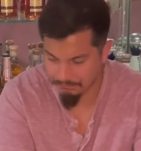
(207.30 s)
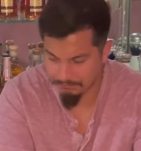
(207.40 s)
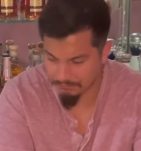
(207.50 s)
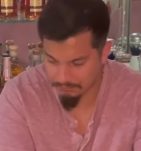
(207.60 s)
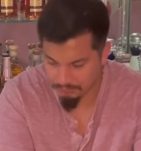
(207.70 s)

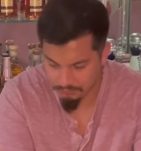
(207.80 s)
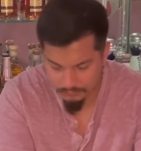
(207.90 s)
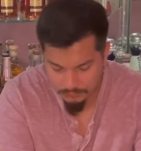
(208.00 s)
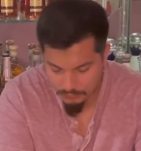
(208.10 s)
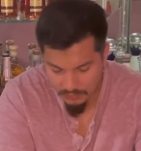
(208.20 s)

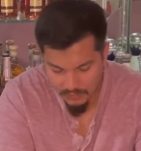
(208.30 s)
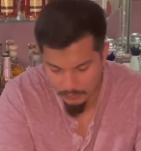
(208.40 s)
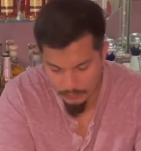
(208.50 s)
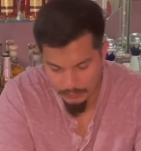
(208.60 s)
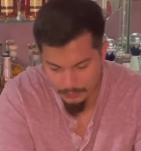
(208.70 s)

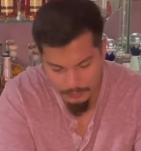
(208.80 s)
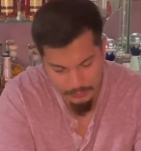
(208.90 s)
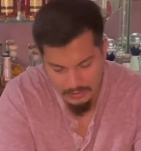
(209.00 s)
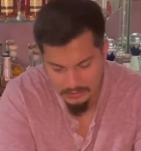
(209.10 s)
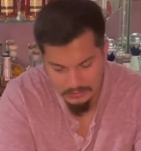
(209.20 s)

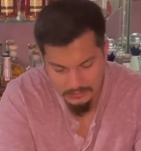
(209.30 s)
[no speech]